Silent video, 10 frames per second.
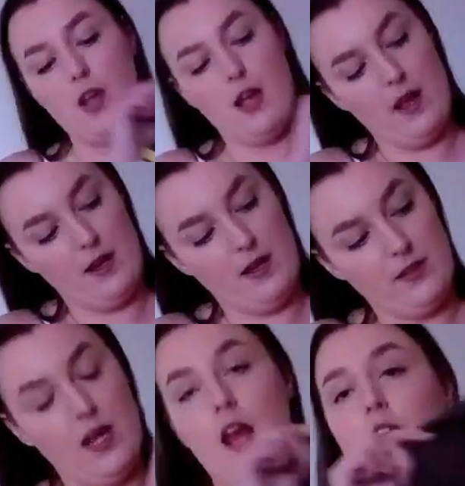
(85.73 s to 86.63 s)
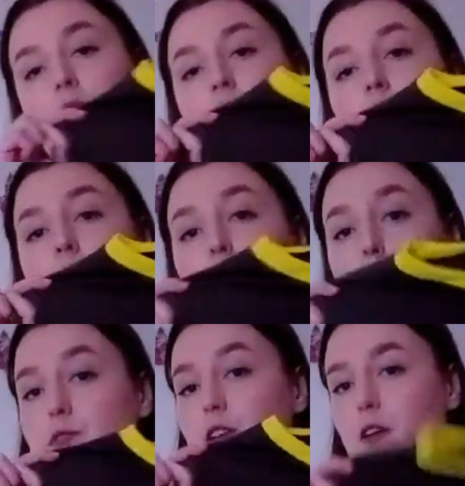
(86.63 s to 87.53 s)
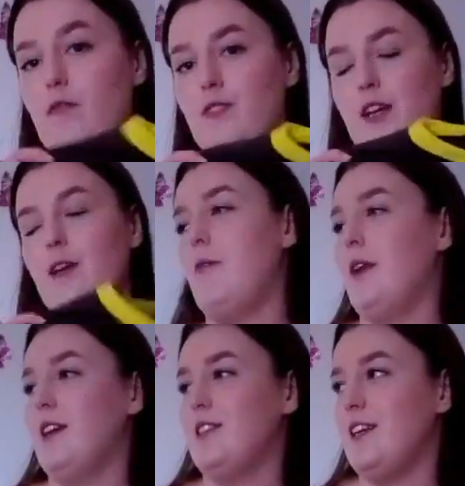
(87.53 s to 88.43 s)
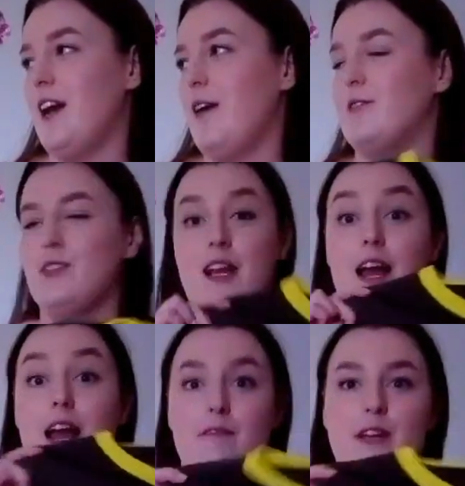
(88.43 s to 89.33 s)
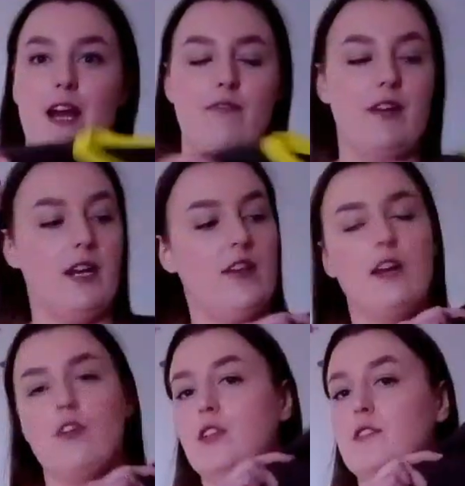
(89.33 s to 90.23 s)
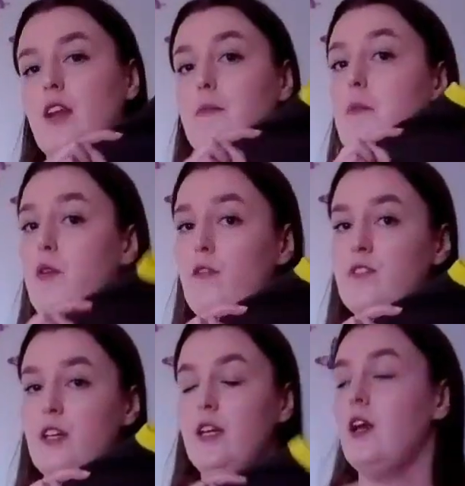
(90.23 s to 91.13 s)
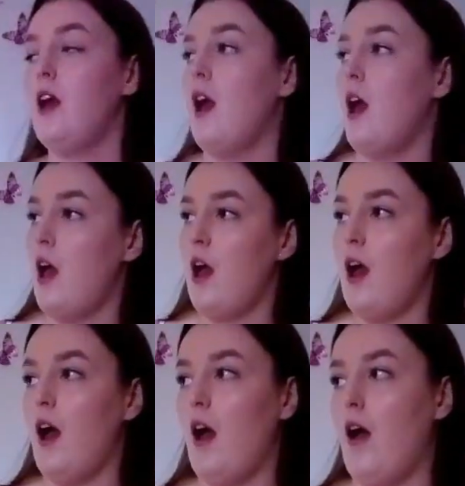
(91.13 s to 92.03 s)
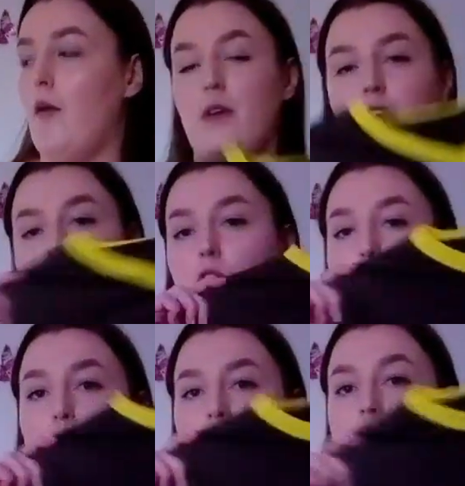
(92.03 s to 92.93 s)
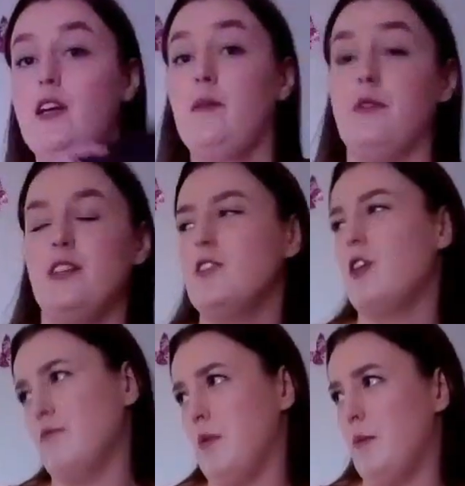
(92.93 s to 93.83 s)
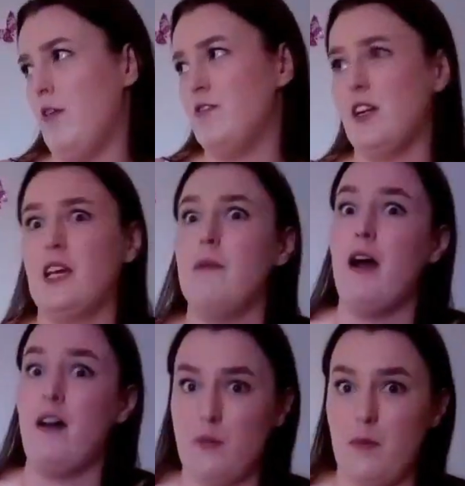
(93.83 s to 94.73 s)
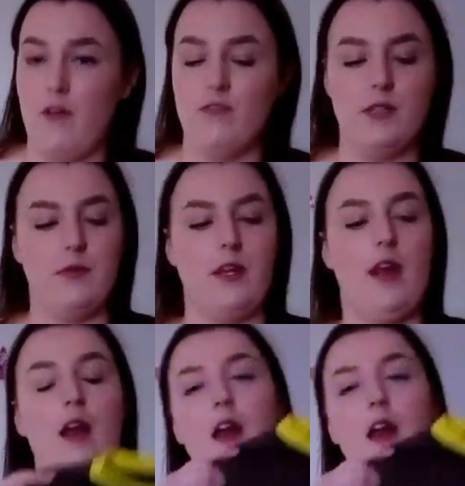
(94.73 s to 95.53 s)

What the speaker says: And I absolutely loved it when I seen it. I was just like, I have to have it. And I think I got this for like my birthday. But yeah, I got it ordered. But it didn't come for my birthday. It came after my birthday. But yeah.